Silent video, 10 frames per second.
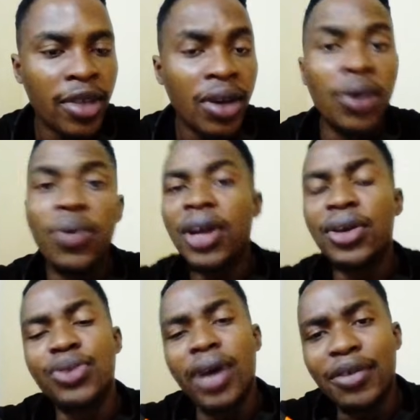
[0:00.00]
What
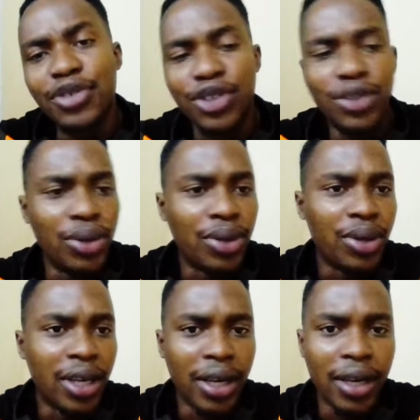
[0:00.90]
else do I have to show you
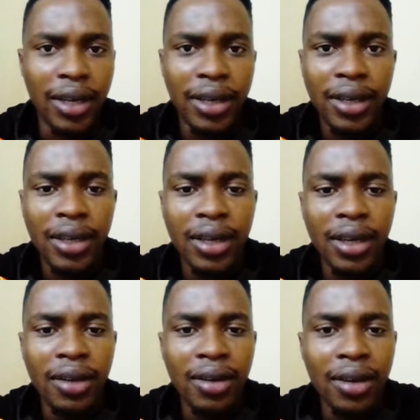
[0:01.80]
here?
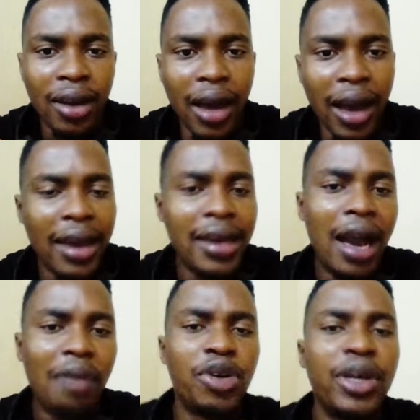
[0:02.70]
I
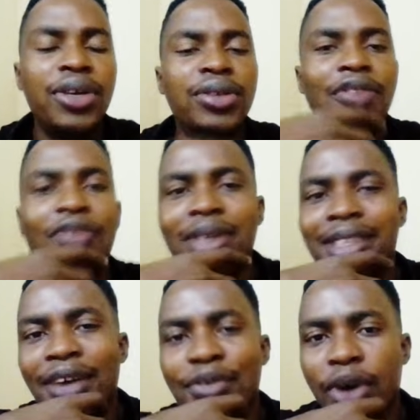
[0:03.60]
haven't really used it for
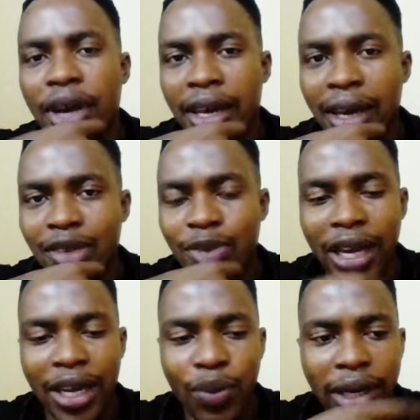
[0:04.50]
dev work yet, but
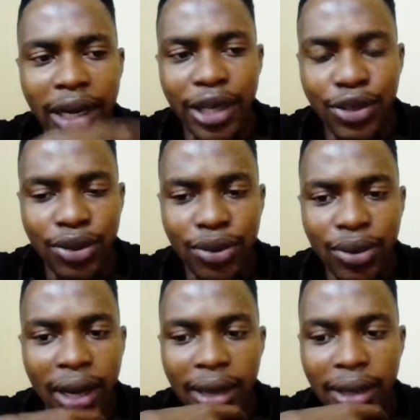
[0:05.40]
like when I do,
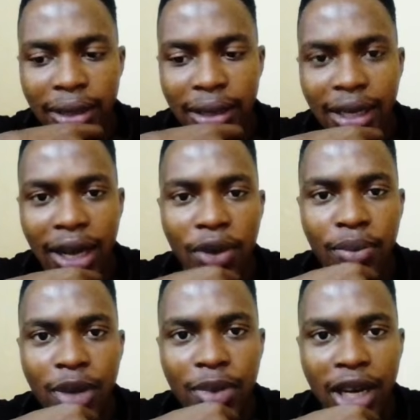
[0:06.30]
I think I'll
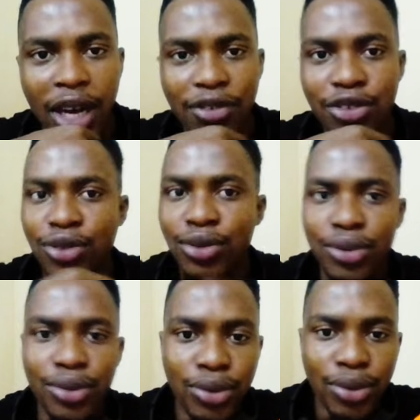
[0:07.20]
maybe have
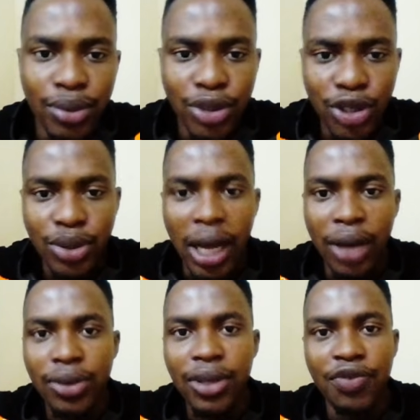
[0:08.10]
to shoot
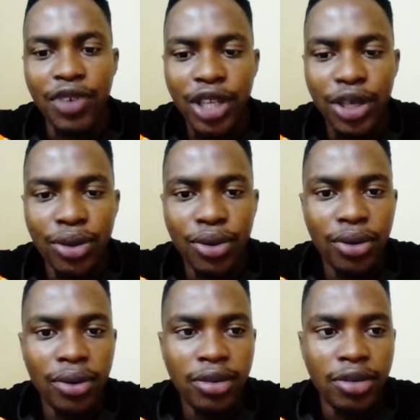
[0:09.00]
another
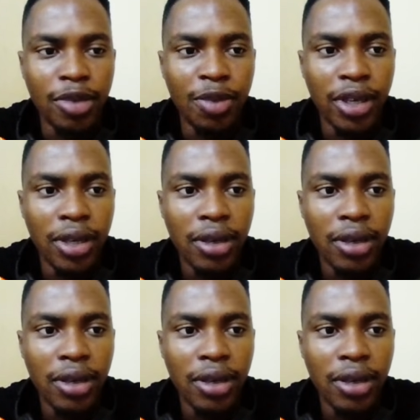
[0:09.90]
video to maybe